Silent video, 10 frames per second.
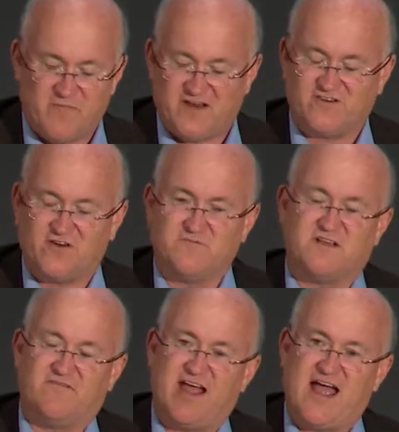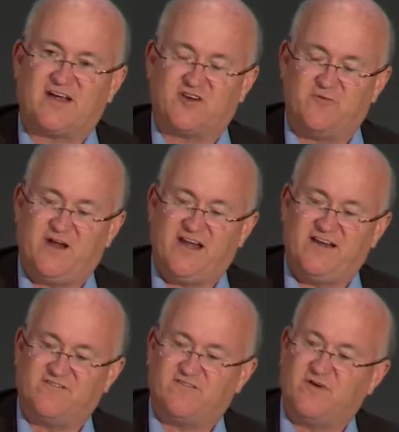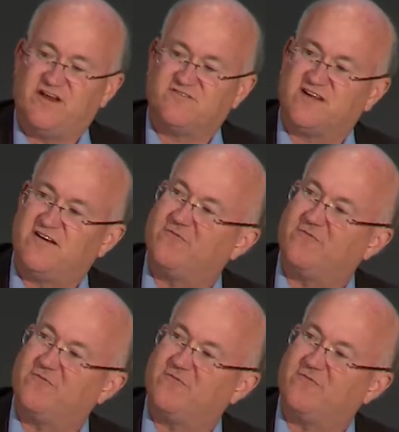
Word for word: but in terms of actually reading your, reading,